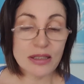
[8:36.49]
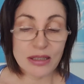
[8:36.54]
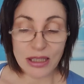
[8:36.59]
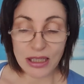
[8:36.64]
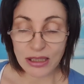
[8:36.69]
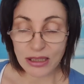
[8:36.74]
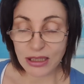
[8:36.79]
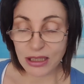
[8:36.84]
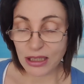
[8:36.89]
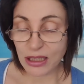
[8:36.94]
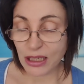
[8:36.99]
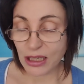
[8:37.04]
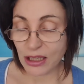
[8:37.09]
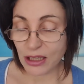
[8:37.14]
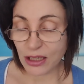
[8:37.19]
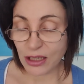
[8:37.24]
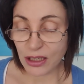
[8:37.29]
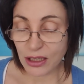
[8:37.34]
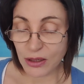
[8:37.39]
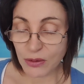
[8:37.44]
That's
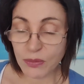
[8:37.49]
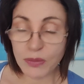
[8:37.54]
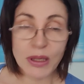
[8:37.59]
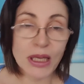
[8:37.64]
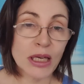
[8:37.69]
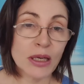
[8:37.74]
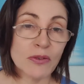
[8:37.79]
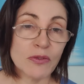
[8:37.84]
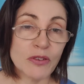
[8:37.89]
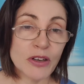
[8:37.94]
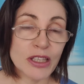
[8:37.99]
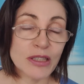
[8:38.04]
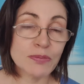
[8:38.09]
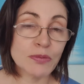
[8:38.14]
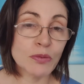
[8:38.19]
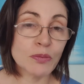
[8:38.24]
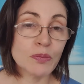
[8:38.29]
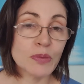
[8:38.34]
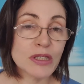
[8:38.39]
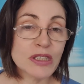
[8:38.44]
another, get a
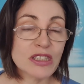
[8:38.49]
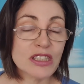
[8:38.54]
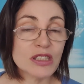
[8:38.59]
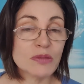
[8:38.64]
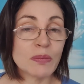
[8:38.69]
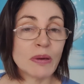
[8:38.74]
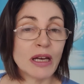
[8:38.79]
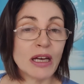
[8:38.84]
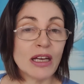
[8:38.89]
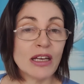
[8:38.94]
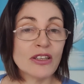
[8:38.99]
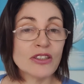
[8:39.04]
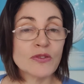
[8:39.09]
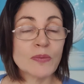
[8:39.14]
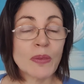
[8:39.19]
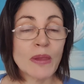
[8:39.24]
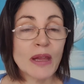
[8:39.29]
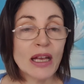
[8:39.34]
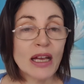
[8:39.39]
Facebook business page,